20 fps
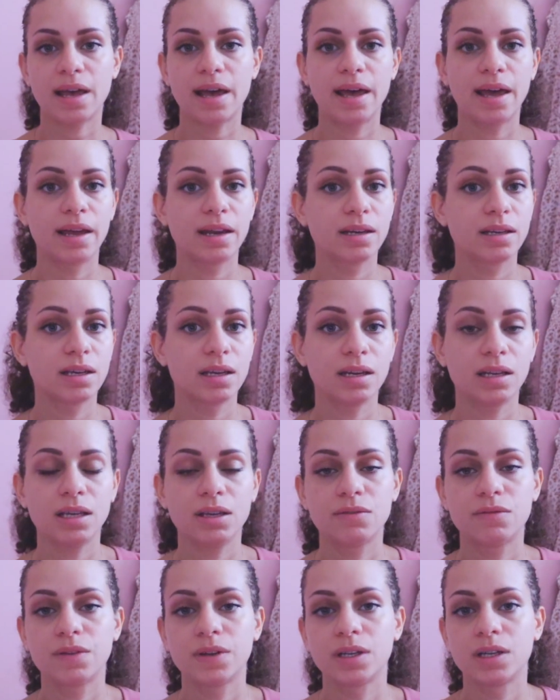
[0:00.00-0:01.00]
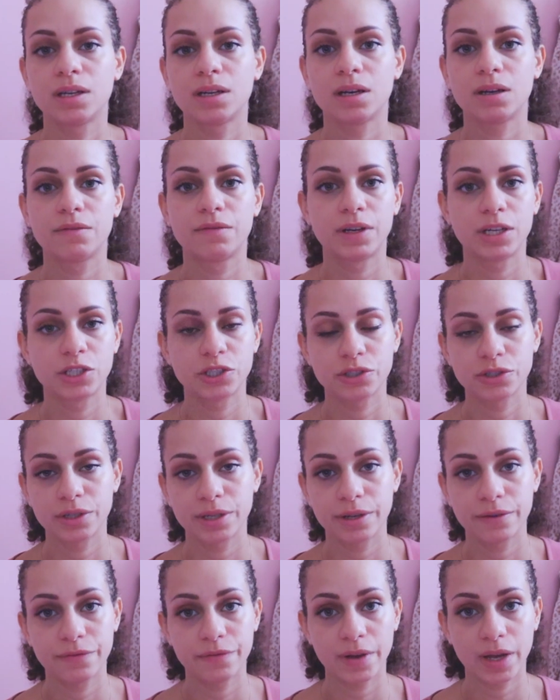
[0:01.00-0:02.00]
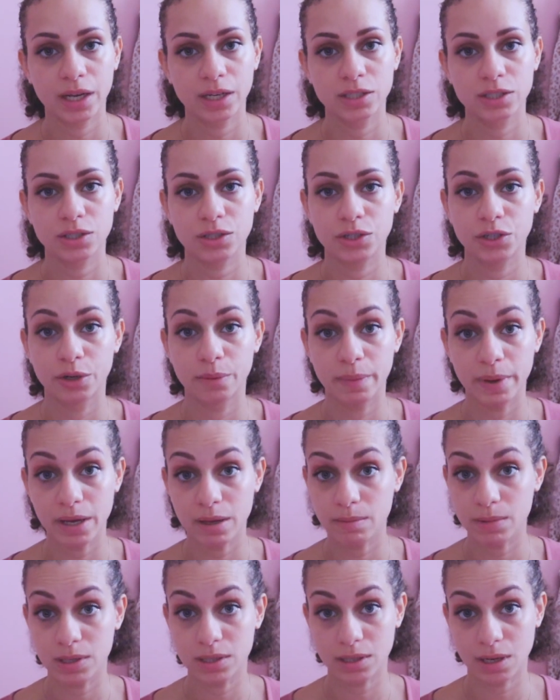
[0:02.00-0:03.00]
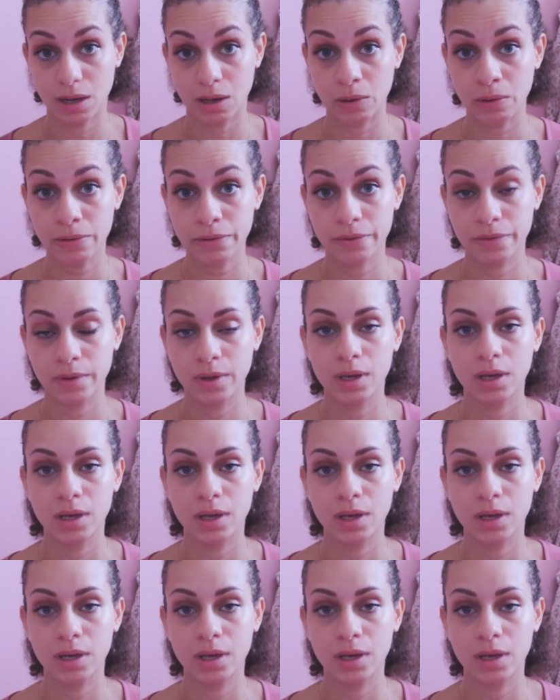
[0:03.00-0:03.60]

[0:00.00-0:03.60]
and can even eventually affect your baby's health